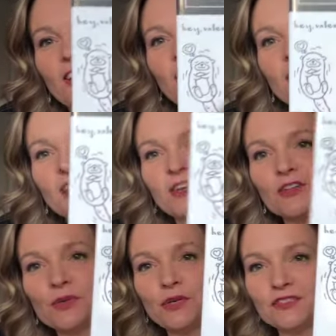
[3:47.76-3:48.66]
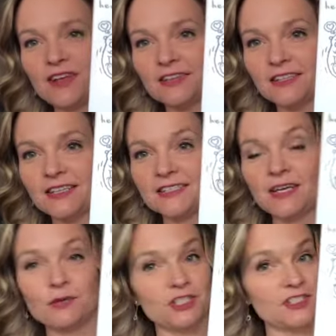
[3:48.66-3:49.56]
all geared towards Valentine's
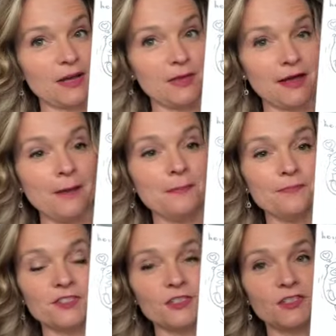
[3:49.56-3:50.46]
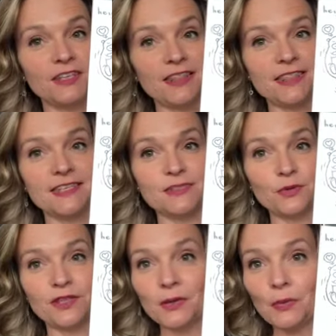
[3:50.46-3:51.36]
Day, which is coming up. So you could get this
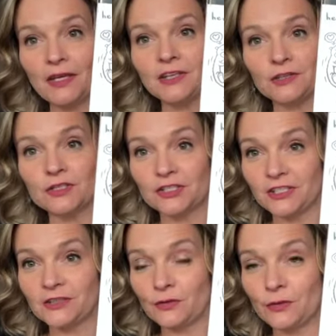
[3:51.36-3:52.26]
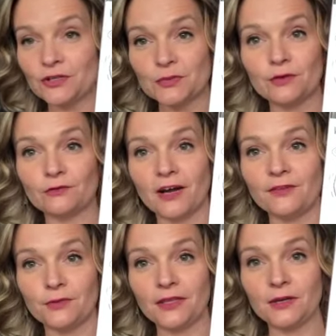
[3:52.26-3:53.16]
within a week. Usually the orders will
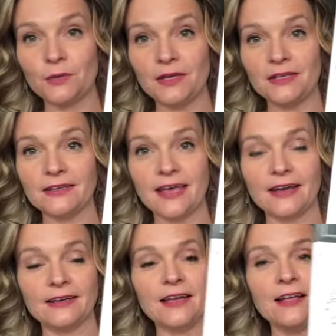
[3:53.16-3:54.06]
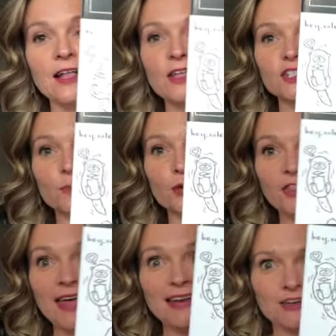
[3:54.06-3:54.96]
arrive within a week in Canada. So
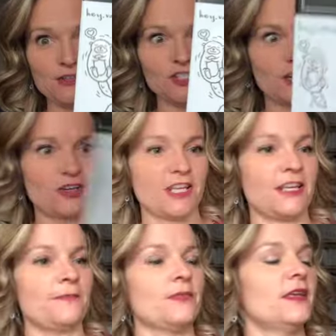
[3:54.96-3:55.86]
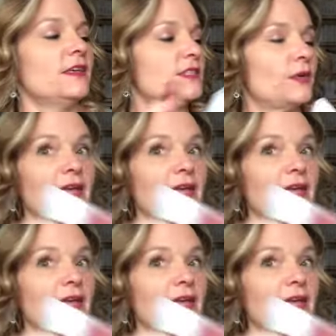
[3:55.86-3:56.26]
put that in your starter kit. So